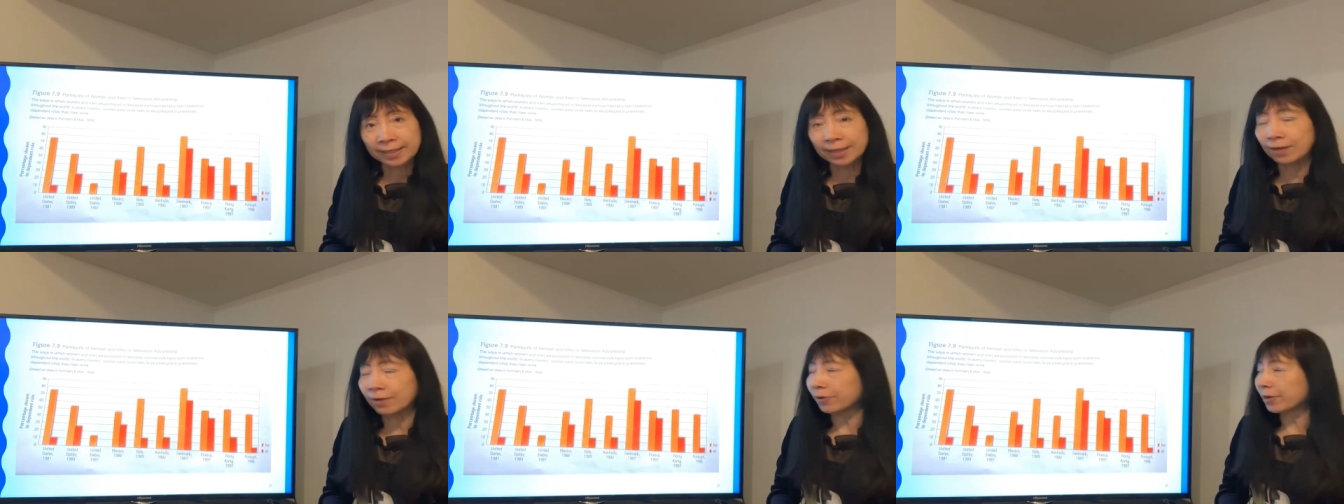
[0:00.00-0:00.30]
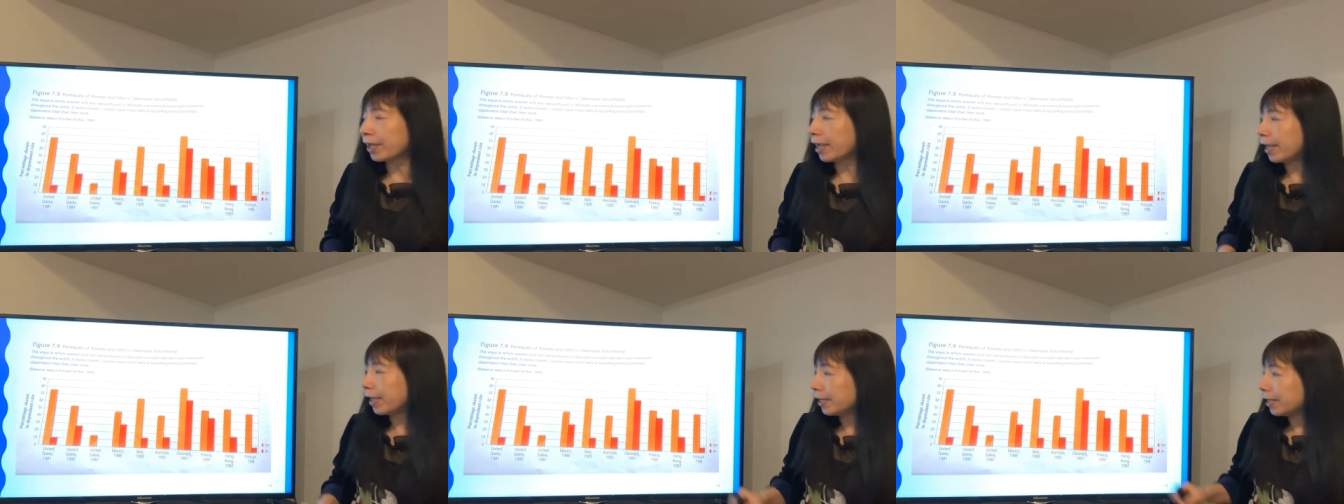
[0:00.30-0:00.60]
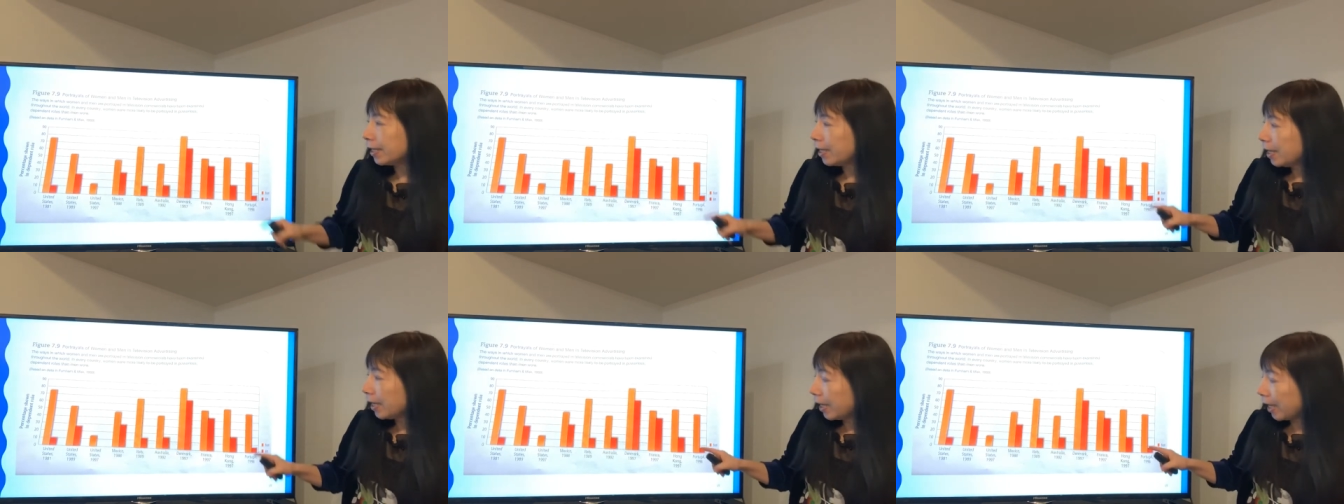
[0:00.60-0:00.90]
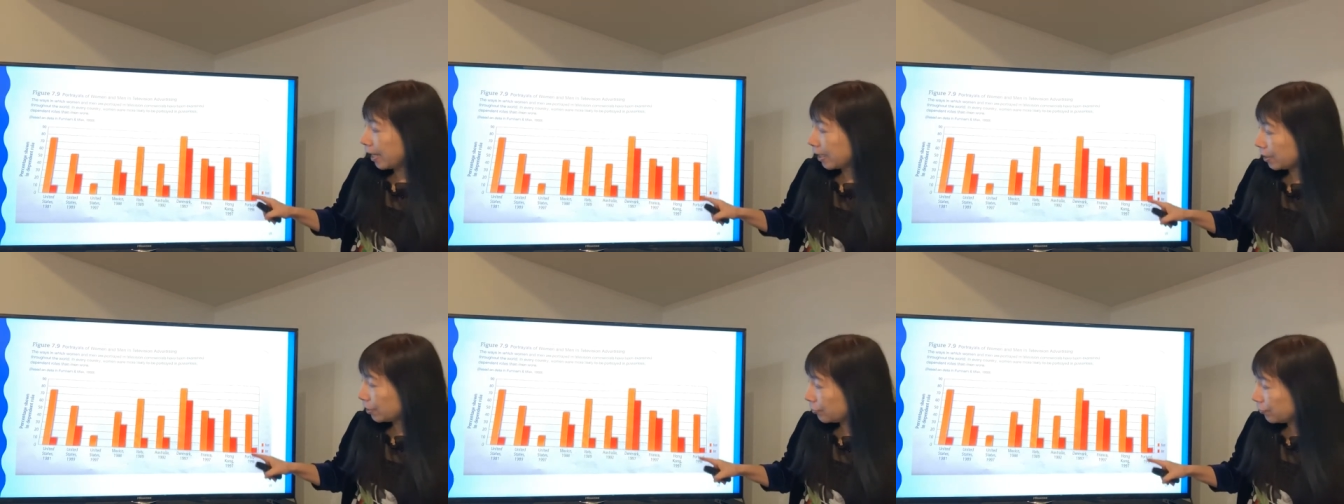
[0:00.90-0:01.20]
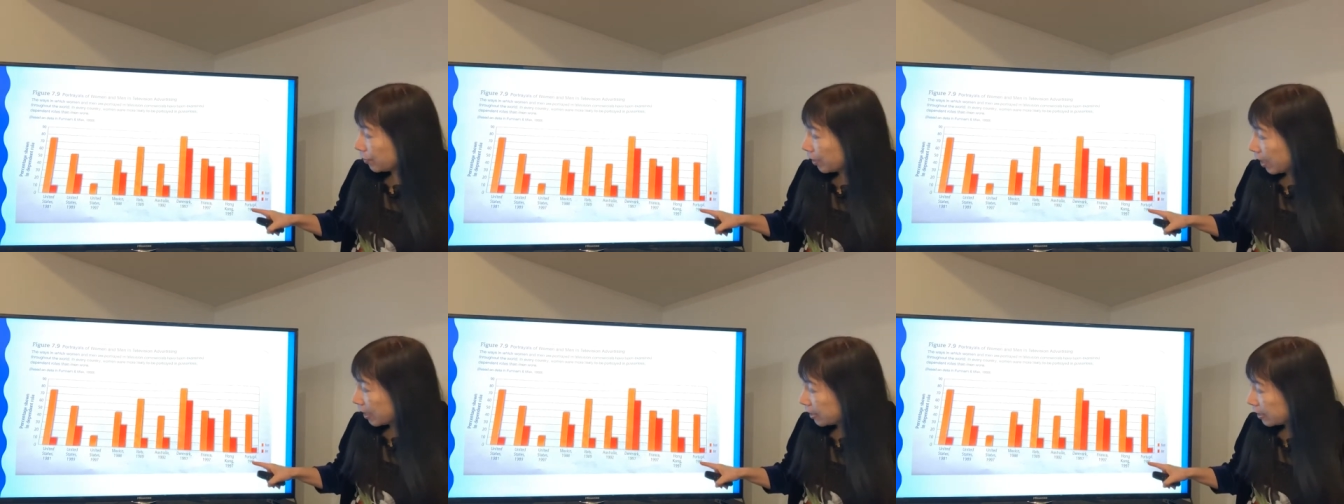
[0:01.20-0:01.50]
Okay, and you
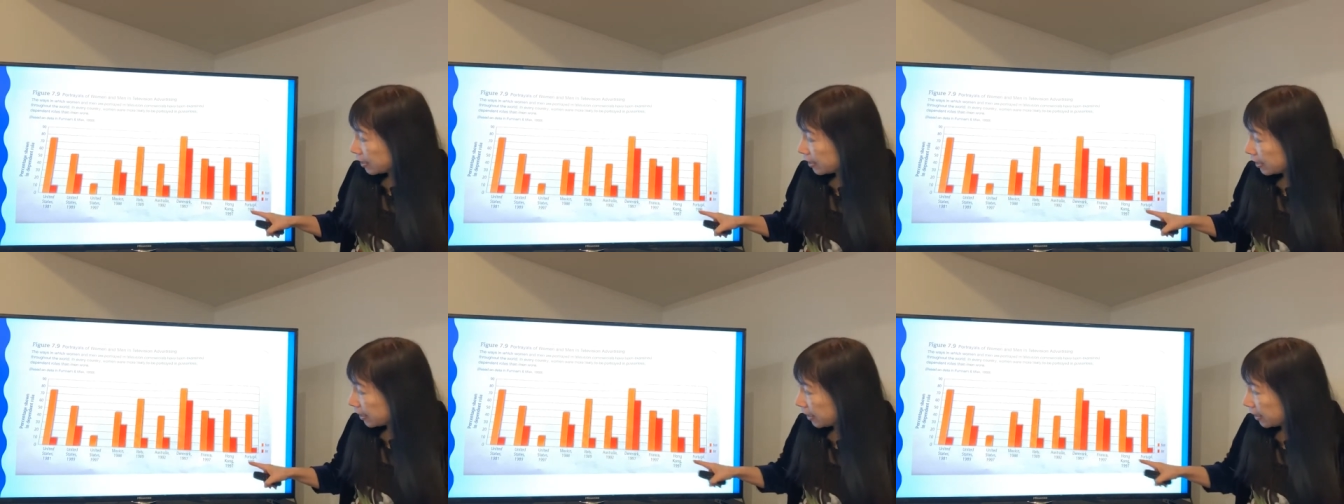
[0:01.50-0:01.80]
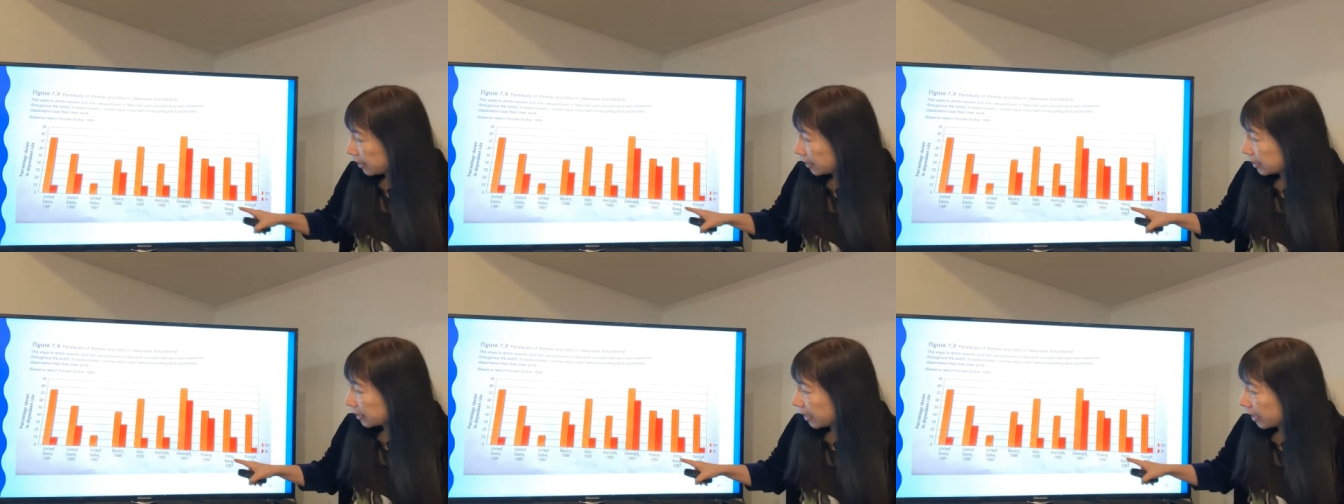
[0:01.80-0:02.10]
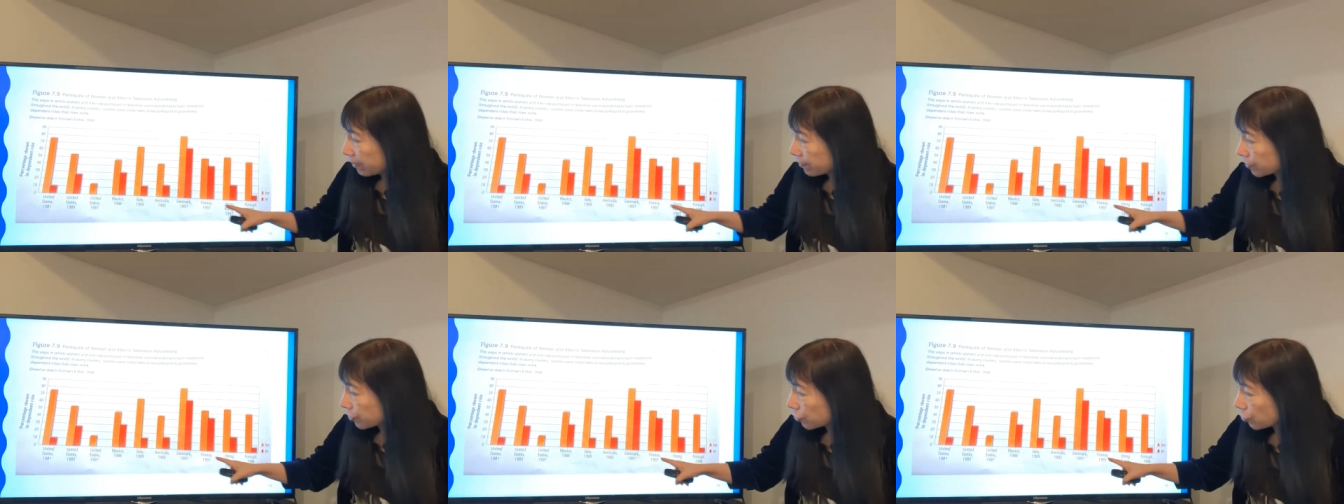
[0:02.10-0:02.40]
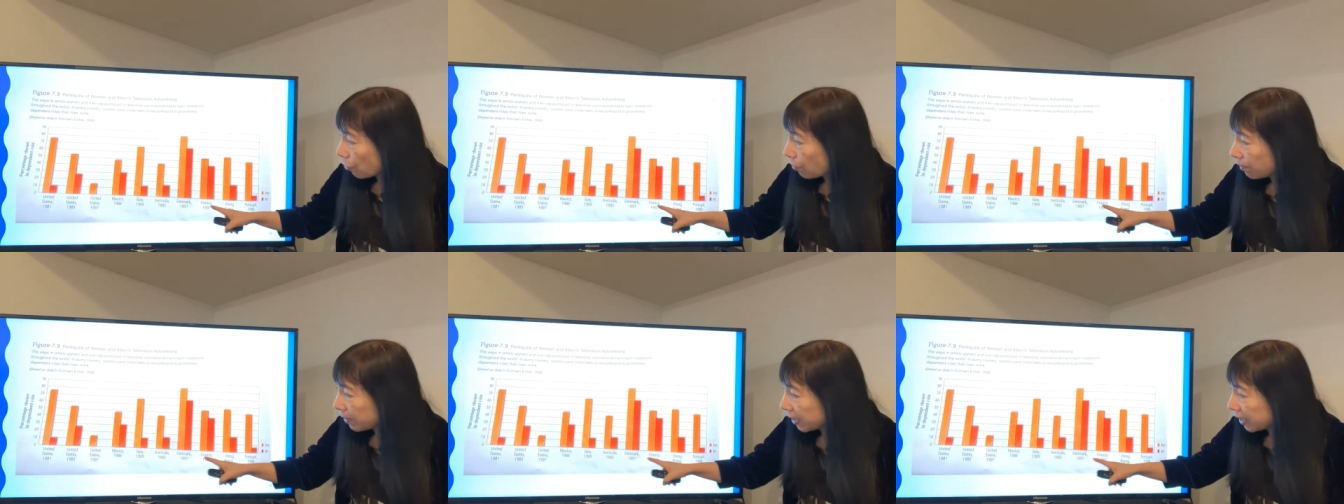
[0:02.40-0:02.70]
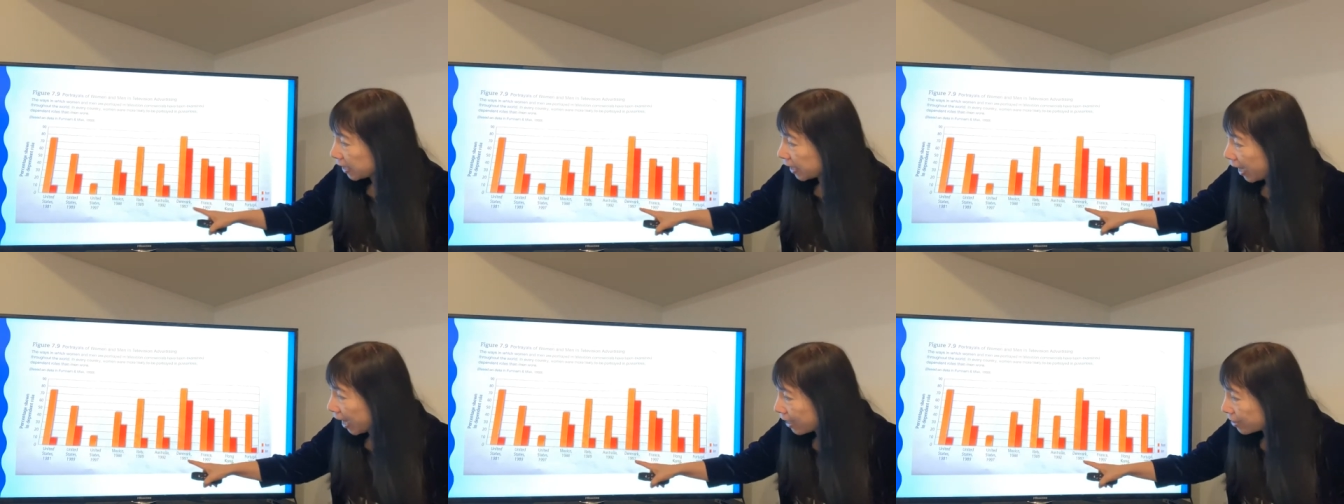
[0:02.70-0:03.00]
can see there are so many
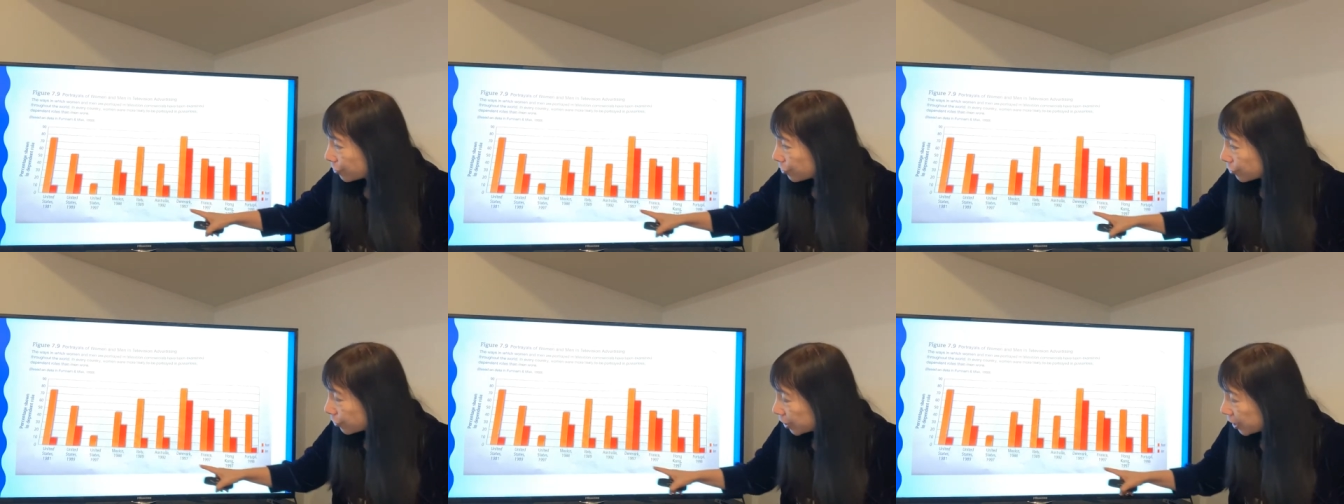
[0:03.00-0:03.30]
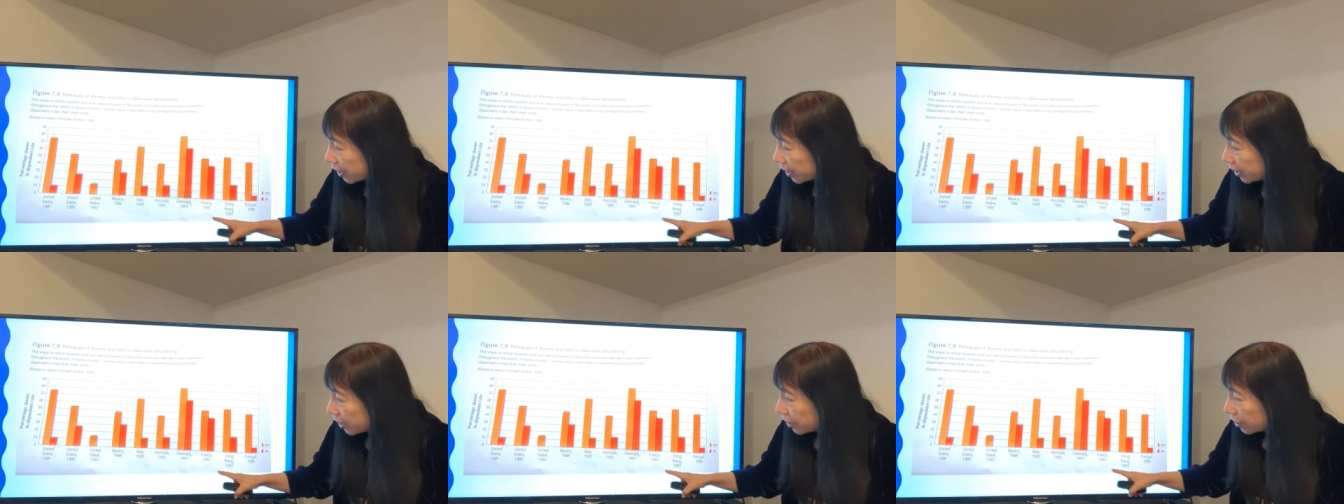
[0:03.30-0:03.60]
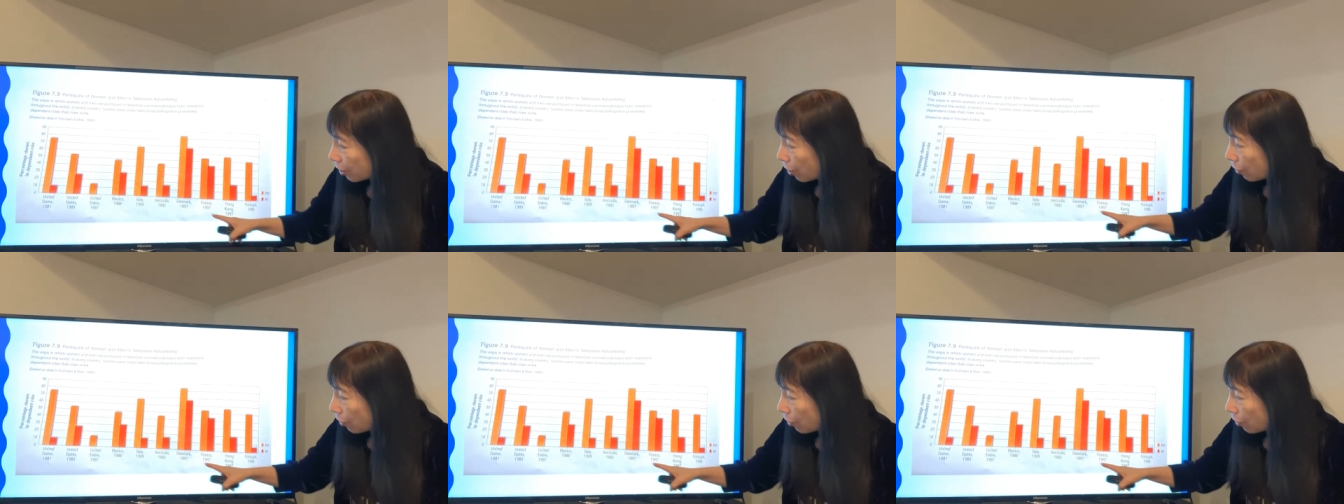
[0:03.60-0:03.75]
countries here,